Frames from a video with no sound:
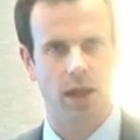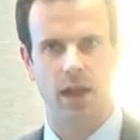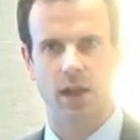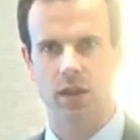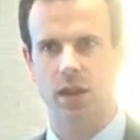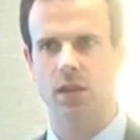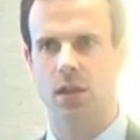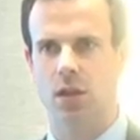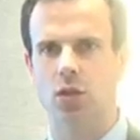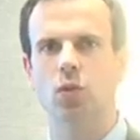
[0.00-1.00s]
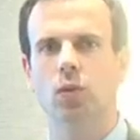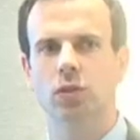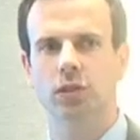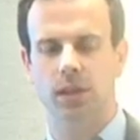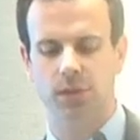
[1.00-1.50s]
And I think that the
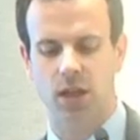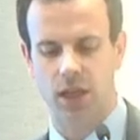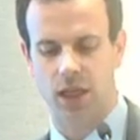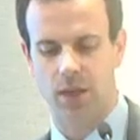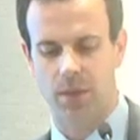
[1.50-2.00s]
tools that I'm talking